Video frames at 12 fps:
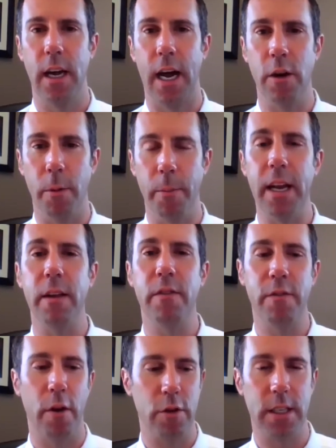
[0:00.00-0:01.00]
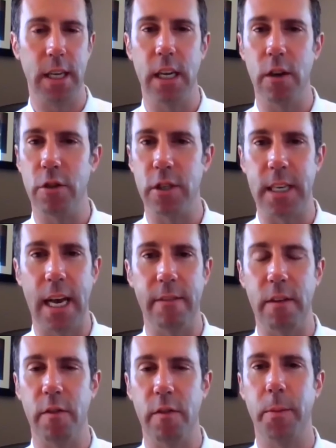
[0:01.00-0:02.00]
I know many folks say, just have
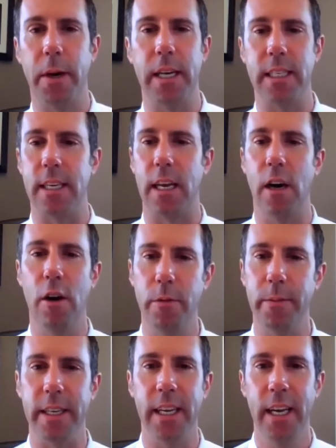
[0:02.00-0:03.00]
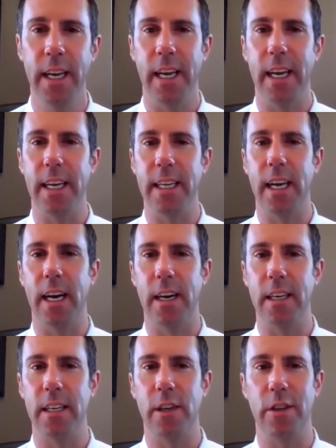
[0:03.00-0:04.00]
everybody stay home, and
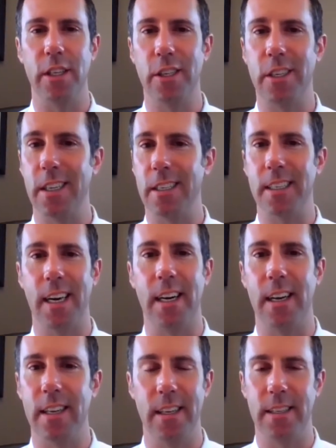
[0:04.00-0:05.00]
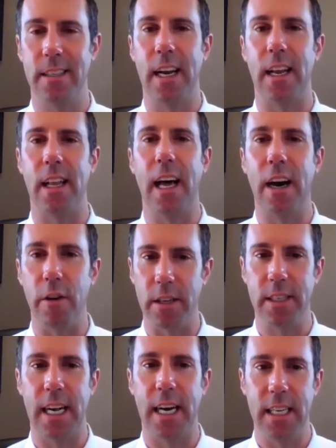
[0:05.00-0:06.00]
it's not allowed.
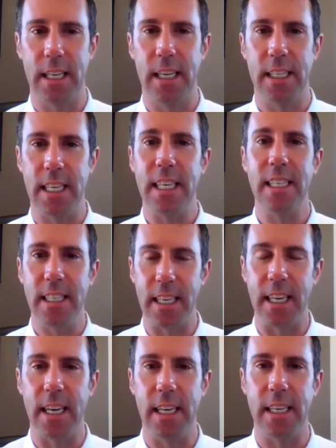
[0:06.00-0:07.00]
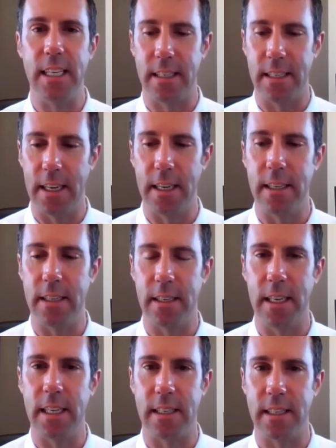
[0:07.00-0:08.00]
It's not as easy as
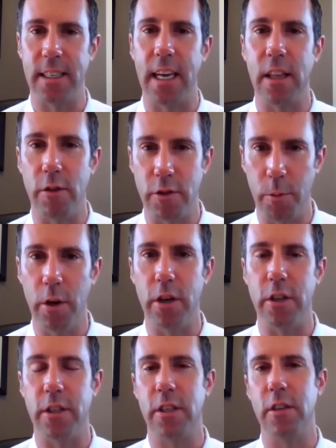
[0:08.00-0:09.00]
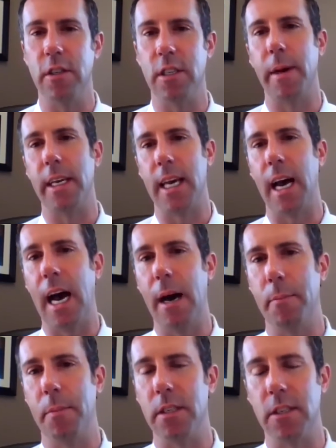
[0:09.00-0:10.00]
it is to say those words to make that
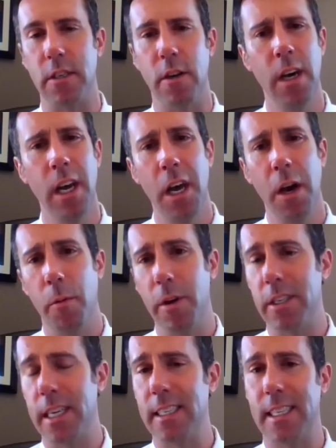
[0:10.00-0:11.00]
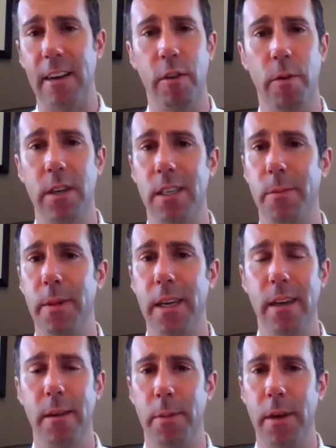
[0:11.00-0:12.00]
happen. So we just ask everyone to
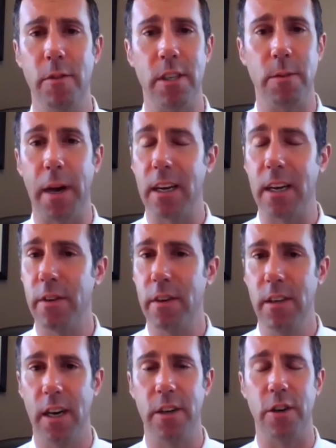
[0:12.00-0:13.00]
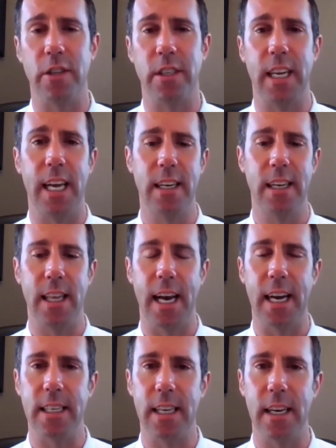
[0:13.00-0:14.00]
be respectful, understand
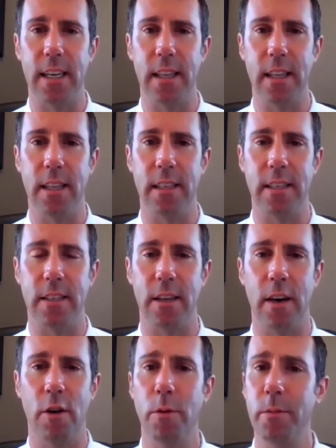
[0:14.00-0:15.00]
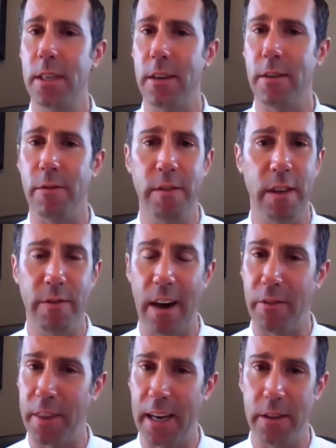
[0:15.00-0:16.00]
that this is home to
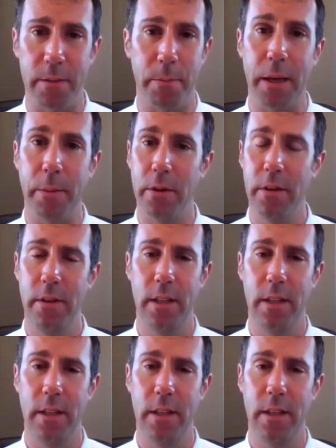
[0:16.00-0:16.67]
55,000 people